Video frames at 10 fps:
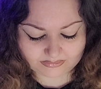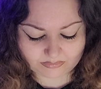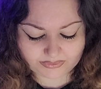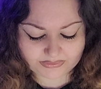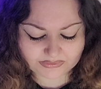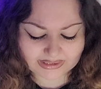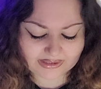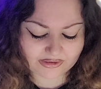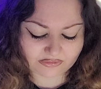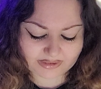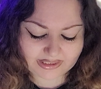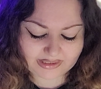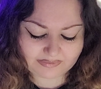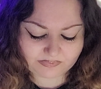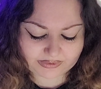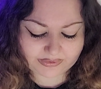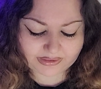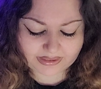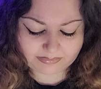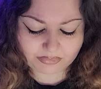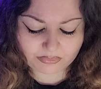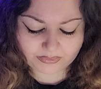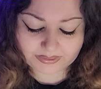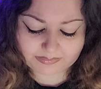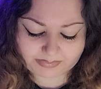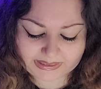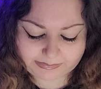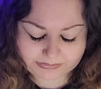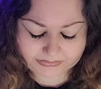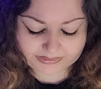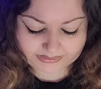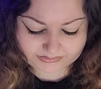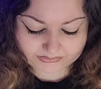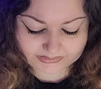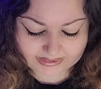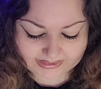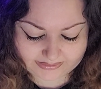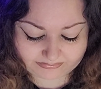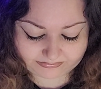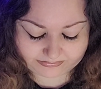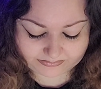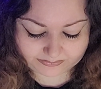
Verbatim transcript: Or there's like three very important people in your life